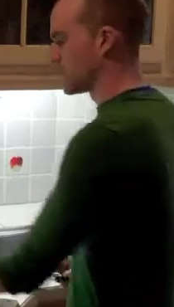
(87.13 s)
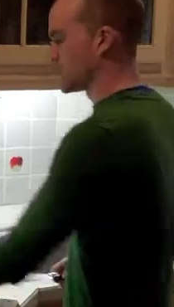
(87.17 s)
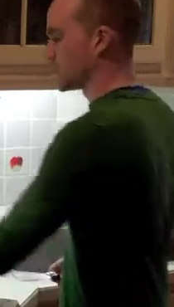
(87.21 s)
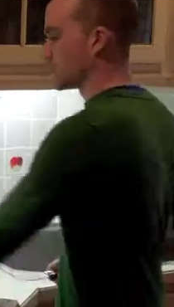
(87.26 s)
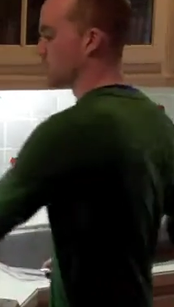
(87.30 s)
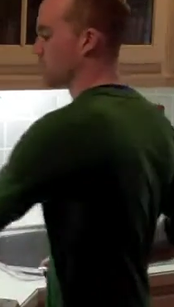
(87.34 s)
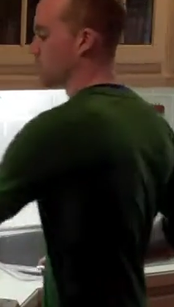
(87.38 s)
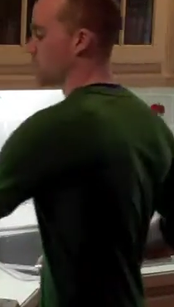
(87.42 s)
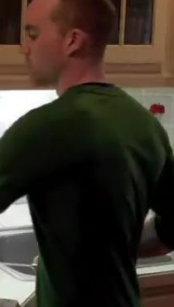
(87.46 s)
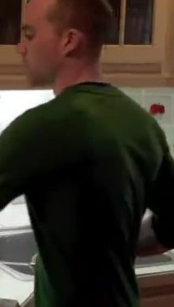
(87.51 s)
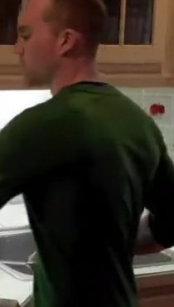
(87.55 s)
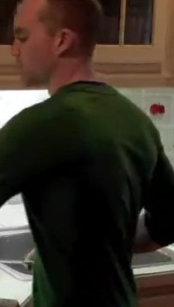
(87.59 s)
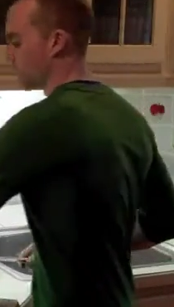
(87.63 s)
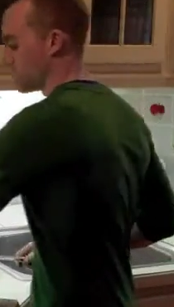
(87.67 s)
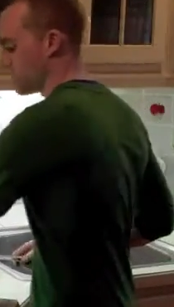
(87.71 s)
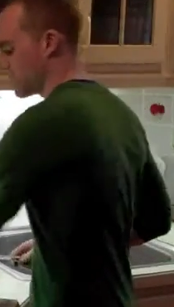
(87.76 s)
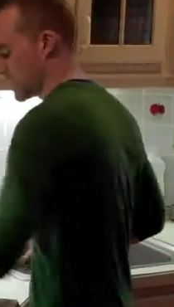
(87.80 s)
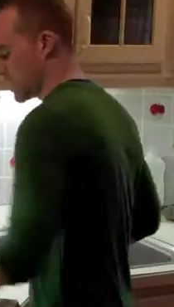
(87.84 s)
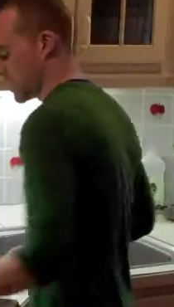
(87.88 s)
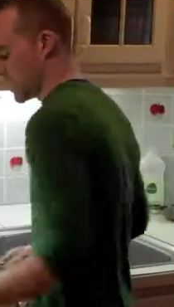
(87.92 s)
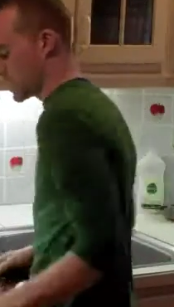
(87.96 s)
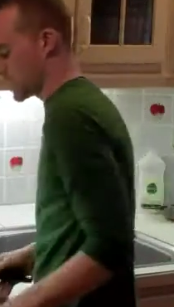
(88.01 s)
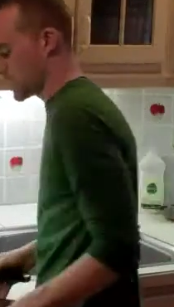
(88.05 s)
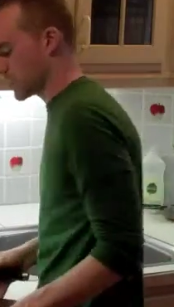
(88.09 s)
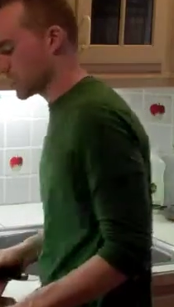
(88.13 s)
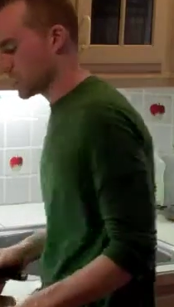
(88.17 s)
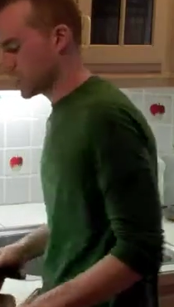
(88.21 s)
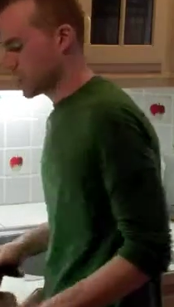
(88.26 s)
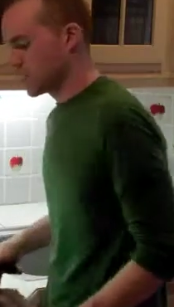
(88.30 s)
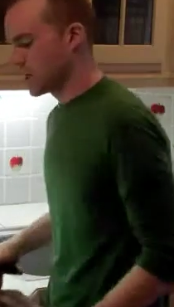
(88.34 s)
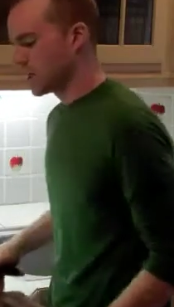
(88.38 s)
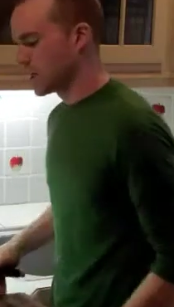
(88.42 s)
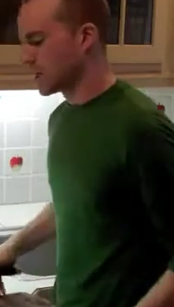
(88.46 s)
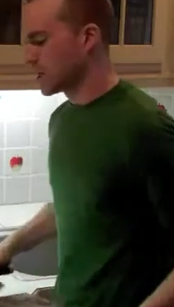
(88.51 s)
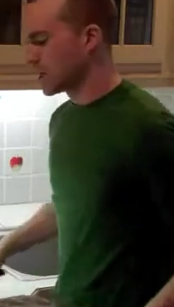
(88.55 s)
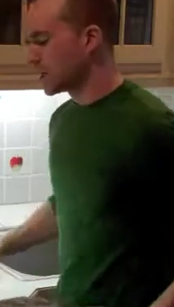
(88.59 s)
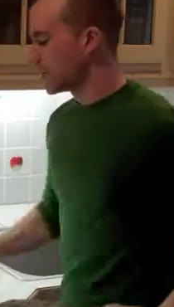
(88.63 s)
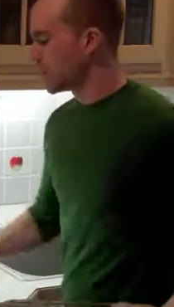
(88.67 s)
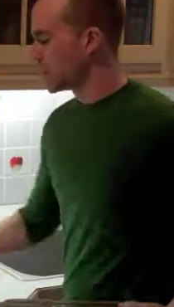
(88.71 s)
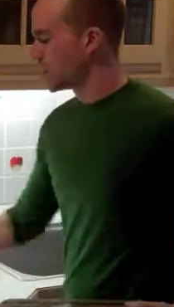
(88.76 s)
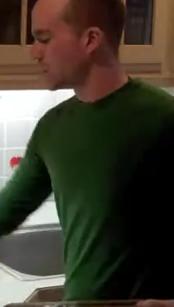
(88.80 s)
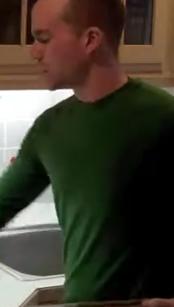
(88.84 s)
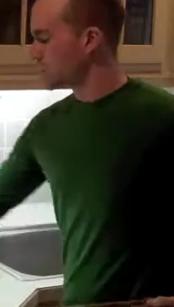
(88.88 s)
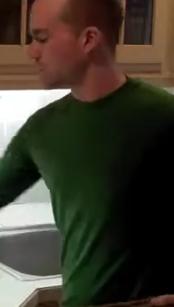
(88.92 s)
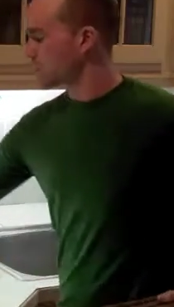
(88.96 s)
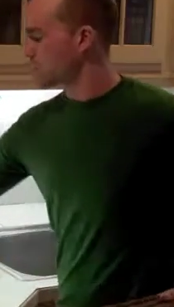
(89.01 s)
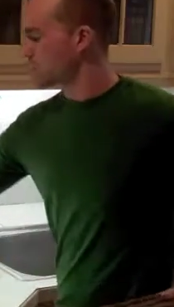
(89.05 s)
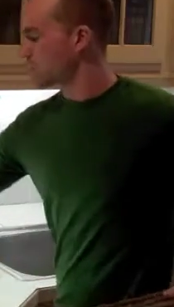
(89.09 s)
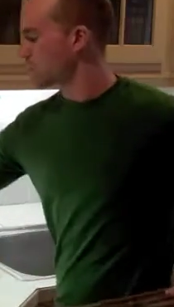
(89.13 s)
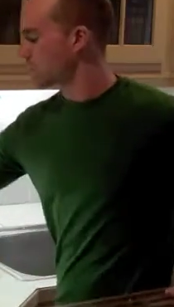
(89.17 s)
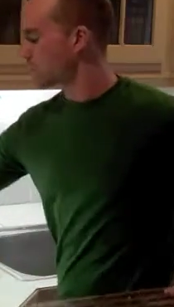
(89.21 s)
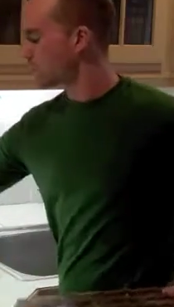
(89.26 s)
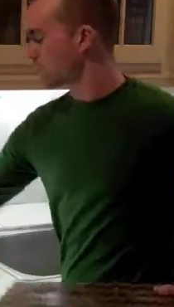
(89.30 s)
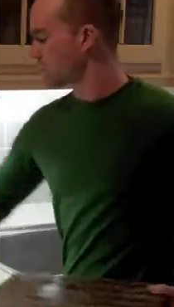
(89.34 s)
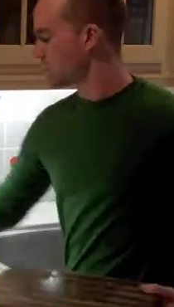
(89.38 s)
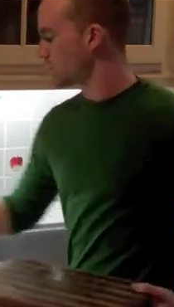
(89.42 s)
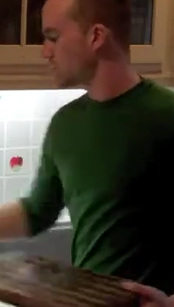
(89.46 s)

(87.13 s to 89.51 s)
to the meat. So